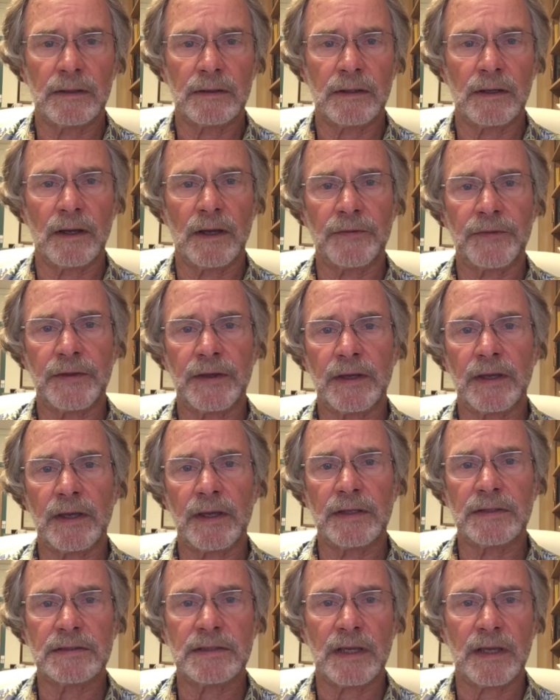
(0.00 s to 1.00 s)
Gothic
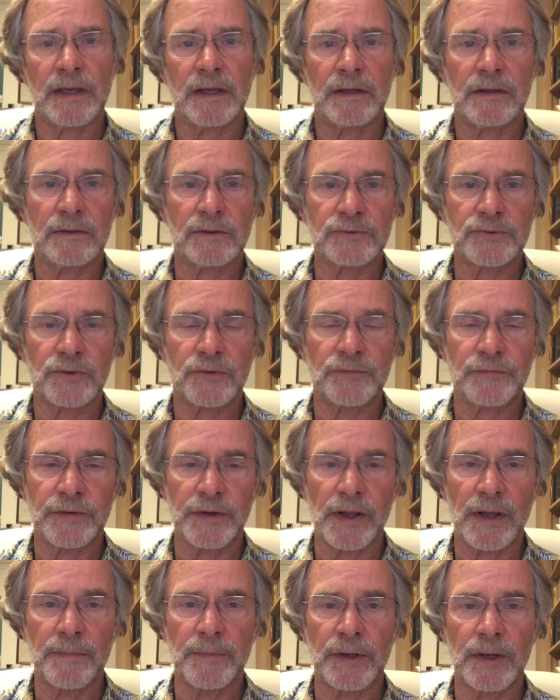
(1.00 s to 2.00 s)
as a cultural
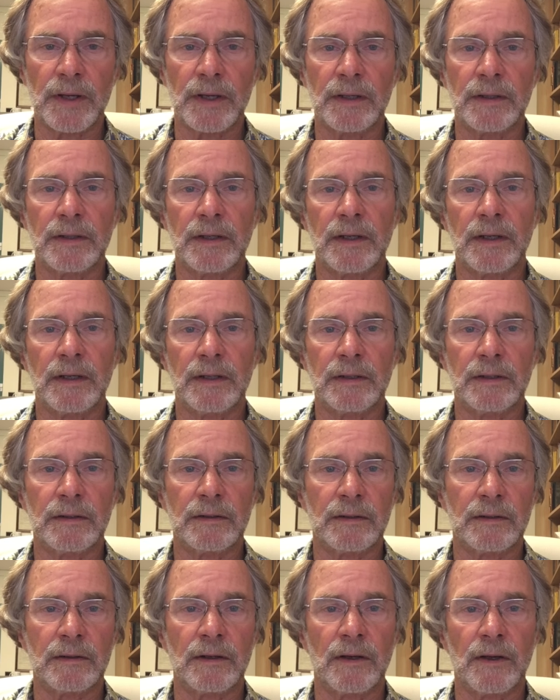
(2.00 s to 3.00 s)
phenomenon,
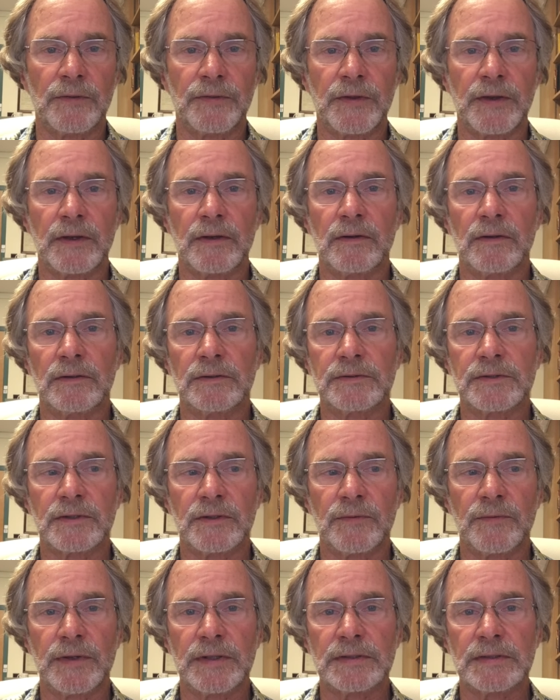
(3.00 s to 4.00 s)
and Gothic
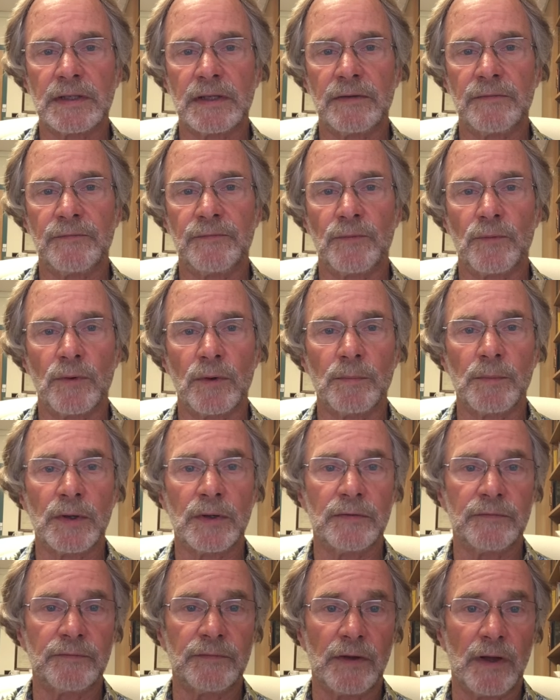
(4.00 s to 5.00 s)
also as a form
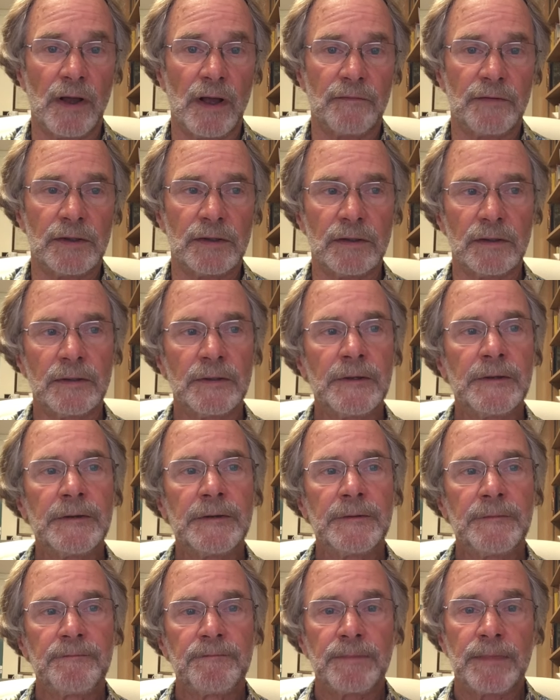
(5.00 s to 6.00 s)
of novel,
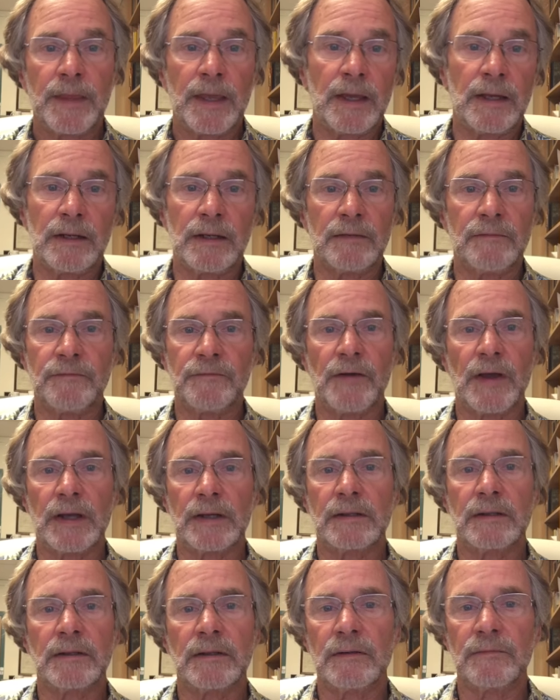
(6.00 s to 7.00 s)
and in
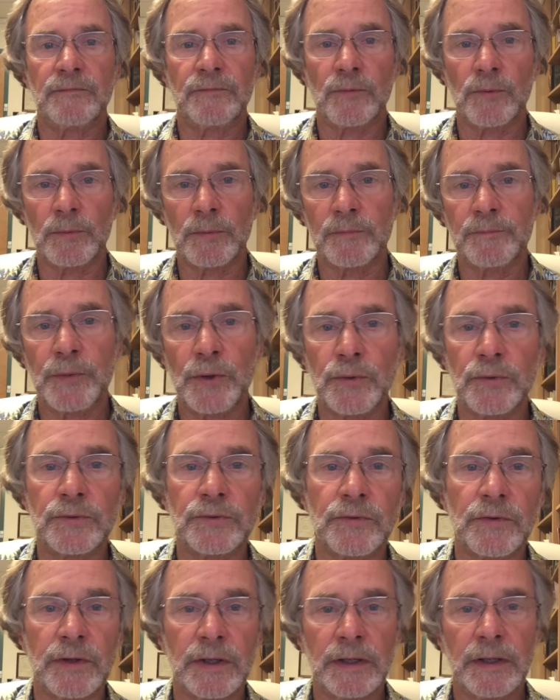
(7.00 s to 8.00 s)
fact a form of
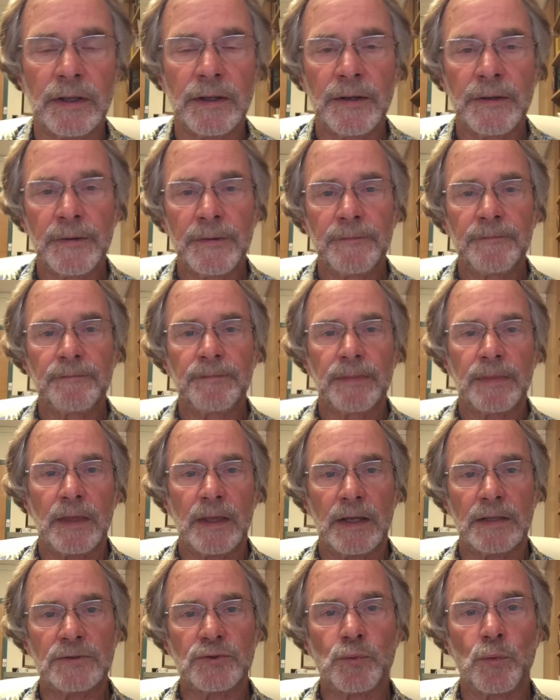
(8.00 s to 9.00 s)
poetry
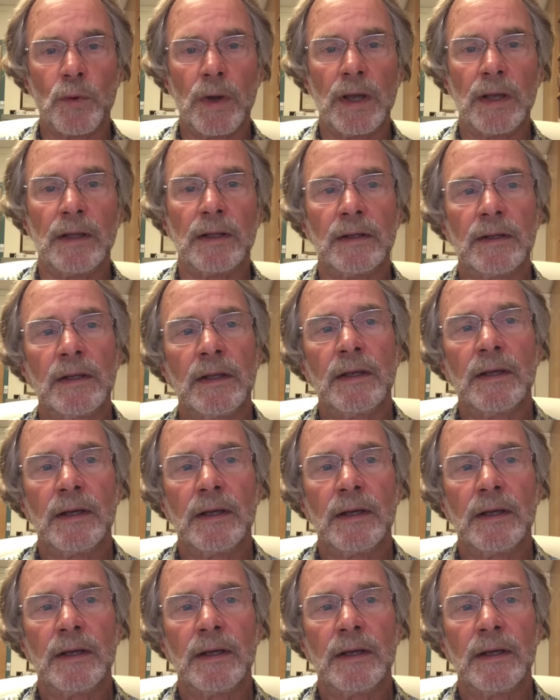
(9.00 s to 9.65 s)
as well.